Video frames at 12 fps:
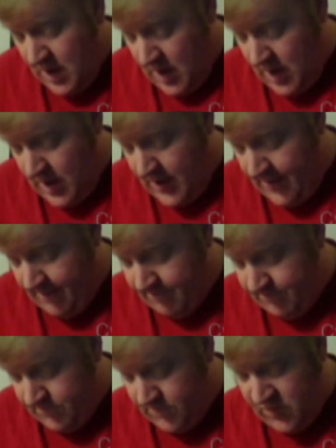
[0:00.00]

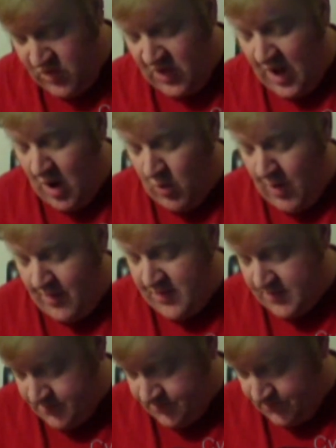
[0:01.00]
Jakaro
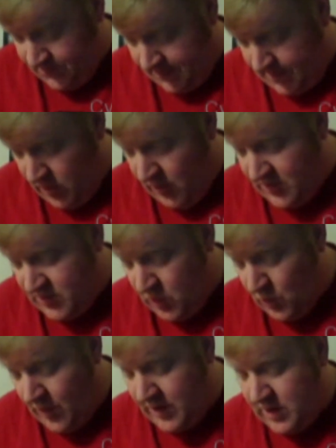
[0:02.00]
weapon. You get
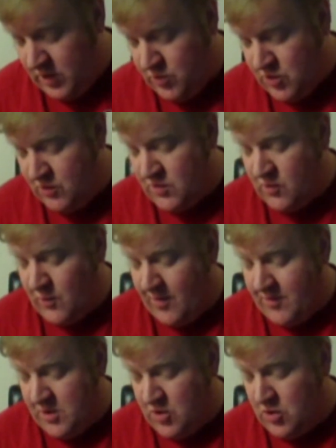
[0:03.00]
to, when you choose this
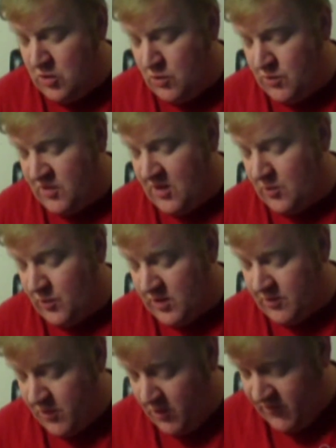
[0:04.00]
weapon to shoot, select one
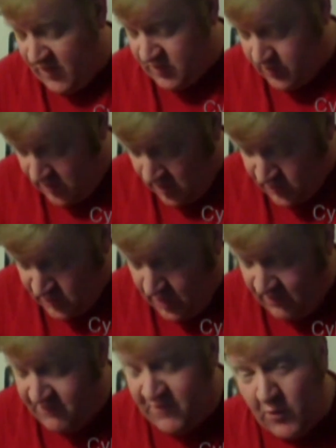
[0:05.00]
of the profiles below. So
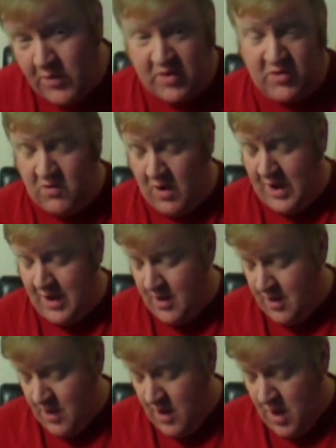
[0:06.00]
you have Focus Strike,
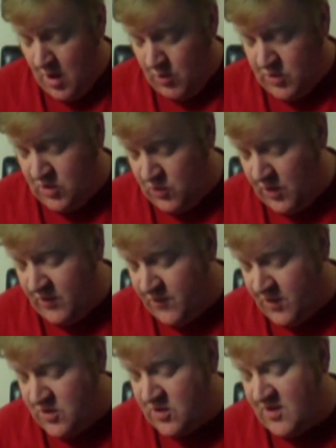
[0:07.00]
which is
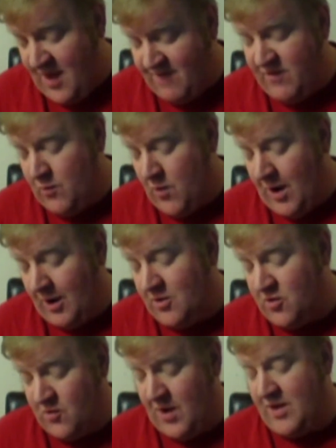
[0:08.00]
24 inches, heavy 1,
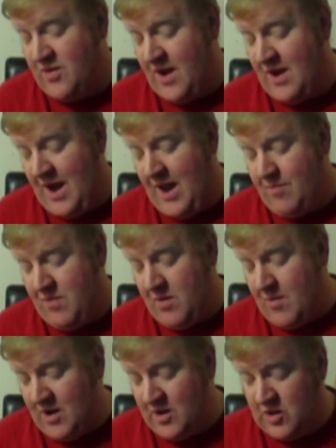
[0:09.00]
strength 8, AP
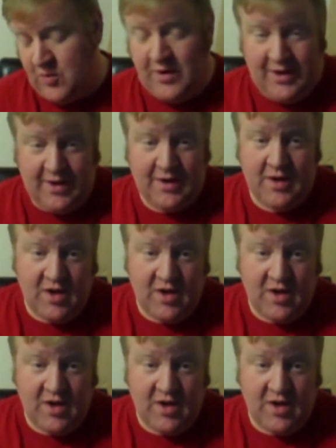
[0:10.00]
-3,